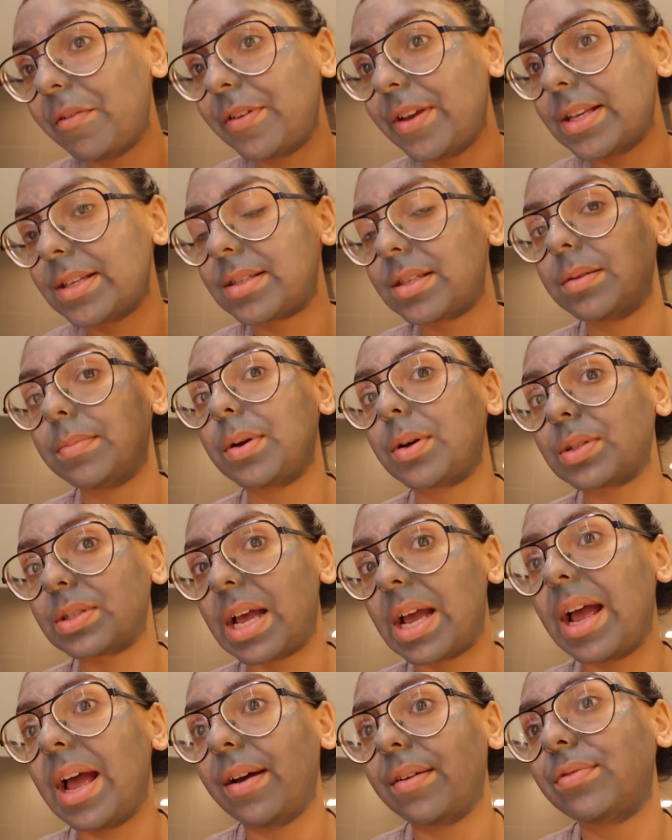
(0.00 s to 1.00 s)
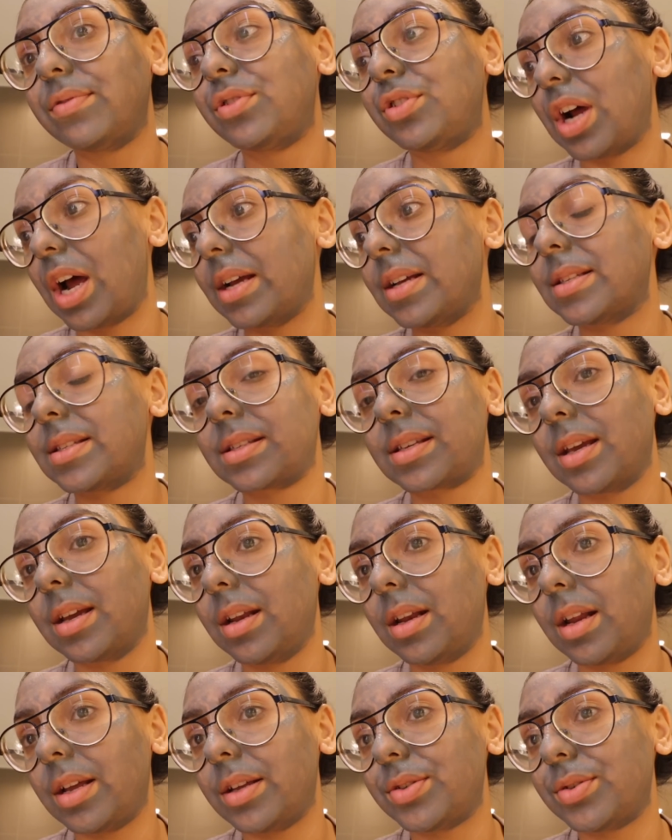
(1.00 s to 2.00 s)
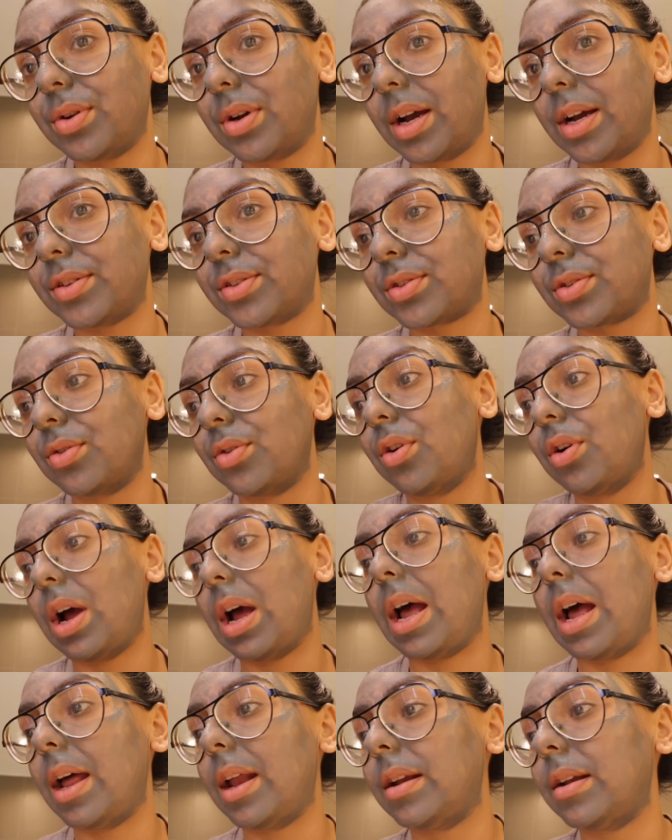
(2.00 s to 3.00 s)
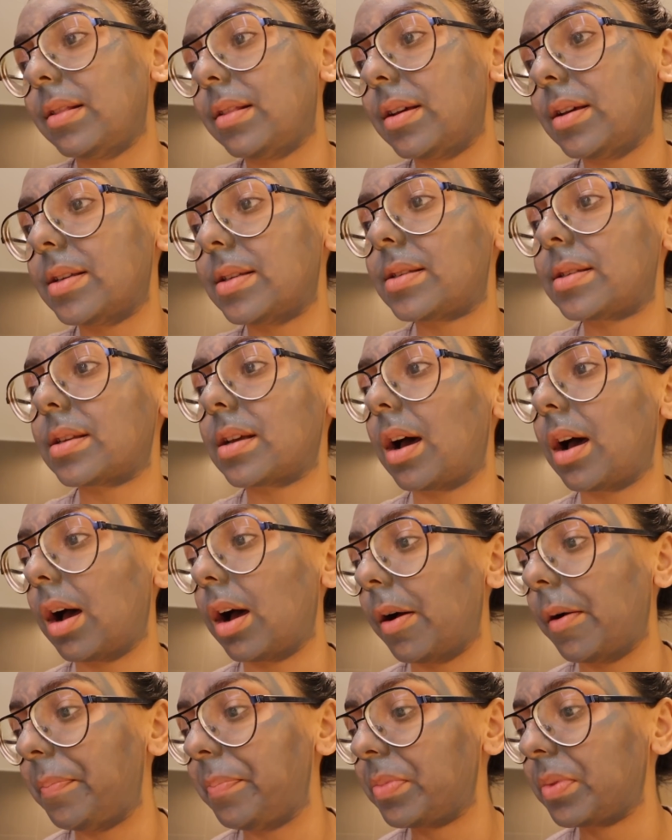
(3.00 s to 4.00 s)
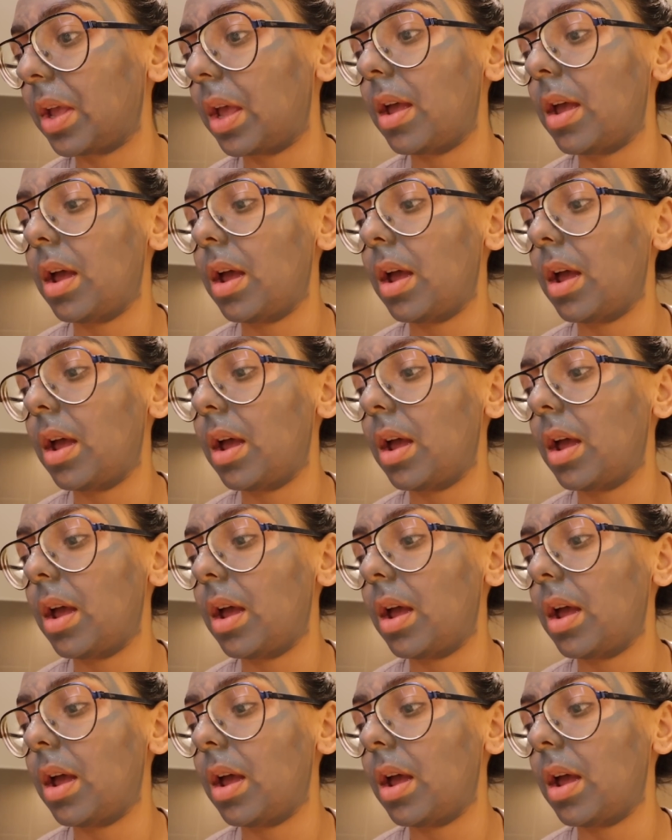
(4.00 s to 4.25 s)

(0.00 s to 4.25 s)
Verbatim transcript: face in because I have dry skin, as you guys know, and this um,